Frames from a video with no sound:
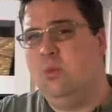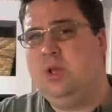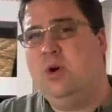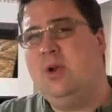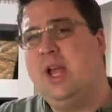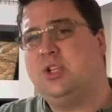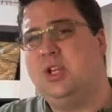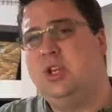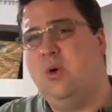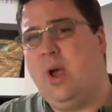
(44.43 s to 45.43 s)
We don't
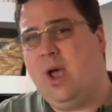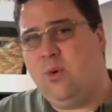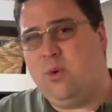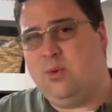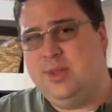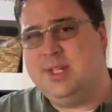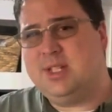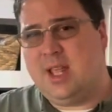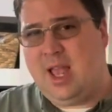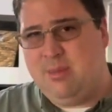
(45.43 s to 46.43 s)
actually know how old
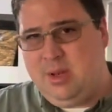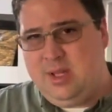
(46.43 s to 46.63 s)
this cabin